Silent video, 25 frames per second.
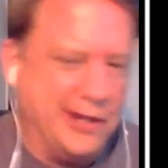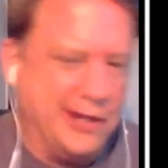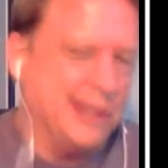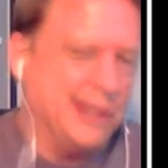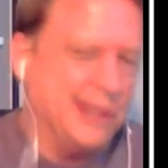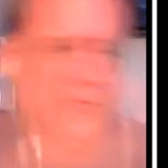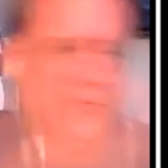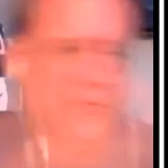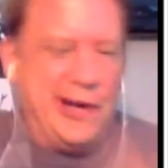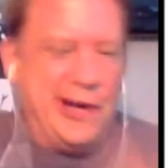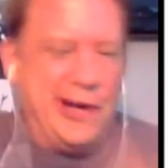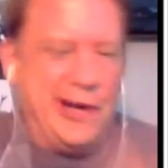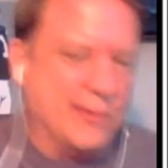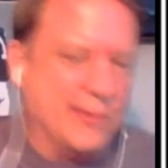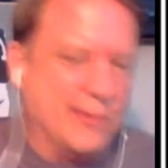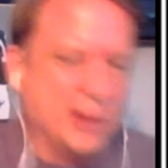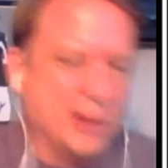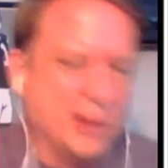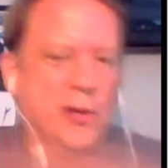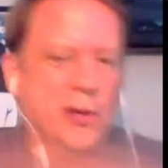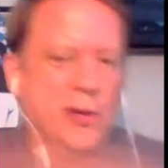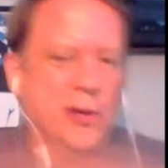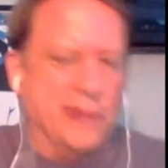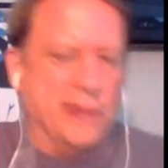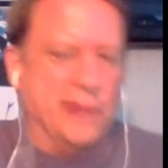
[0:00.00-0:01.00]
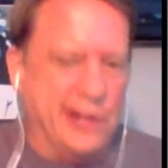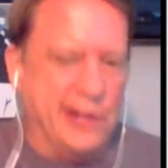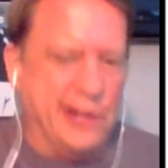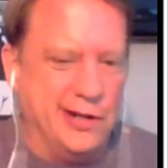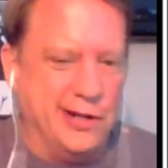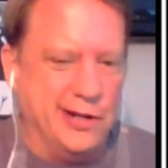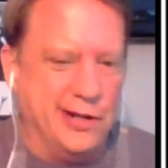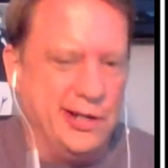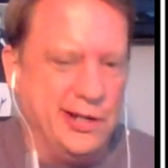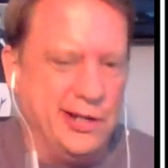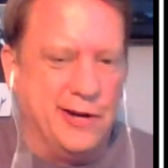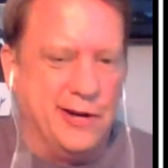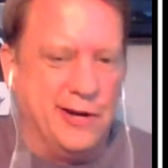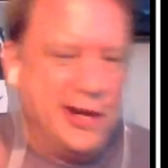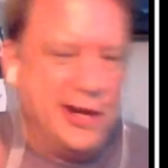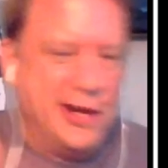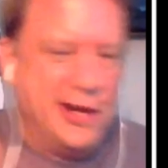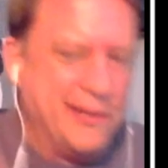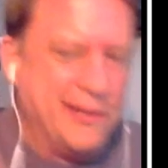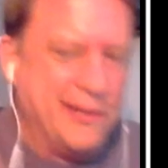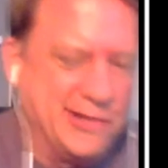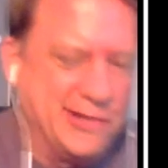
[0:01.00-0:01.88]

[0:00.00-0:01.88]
Because we got room over here.